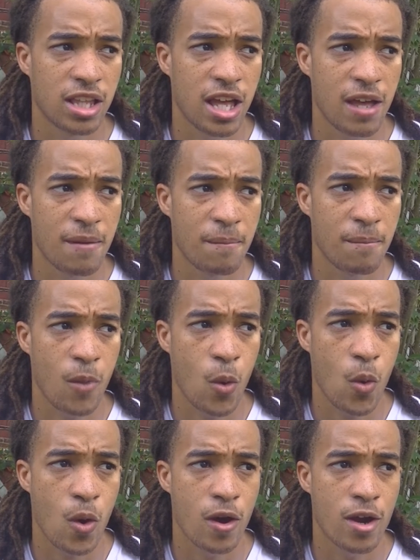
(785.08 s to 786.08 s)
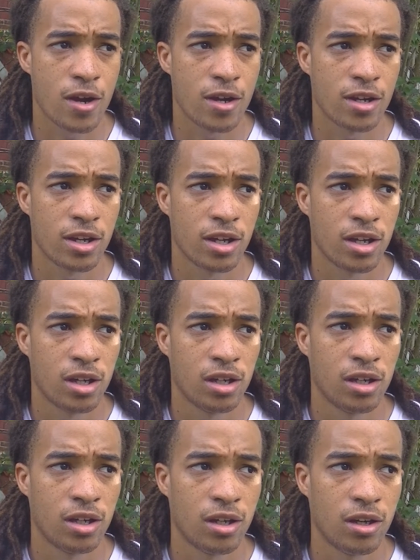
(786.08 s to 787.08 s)
a lot more
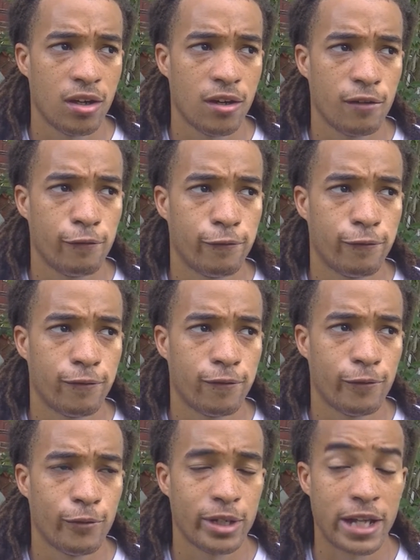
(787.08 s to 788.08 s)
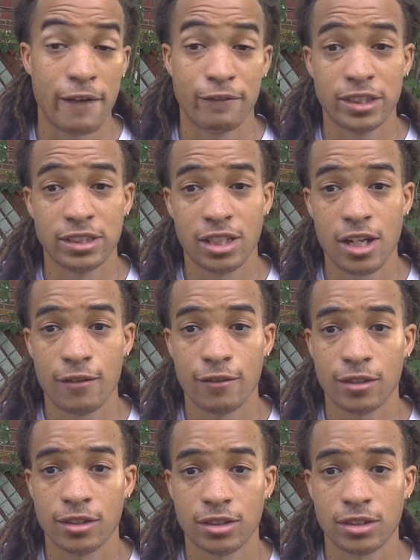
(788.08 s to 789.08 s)
of what I've
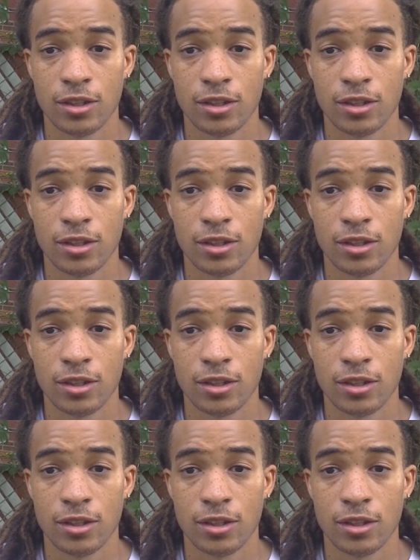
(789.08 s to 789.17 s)
discovered.